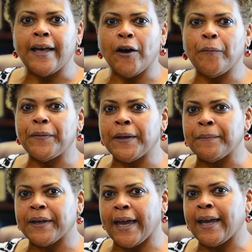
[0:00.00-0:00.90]
help
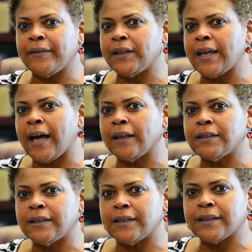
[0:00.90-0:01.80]
them gain the
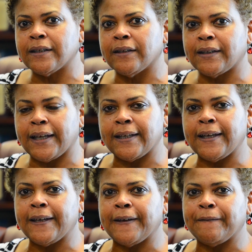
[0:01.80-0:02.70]
knowledge and the skill that they
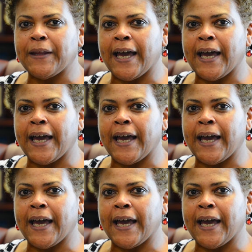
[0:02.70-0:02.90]
need,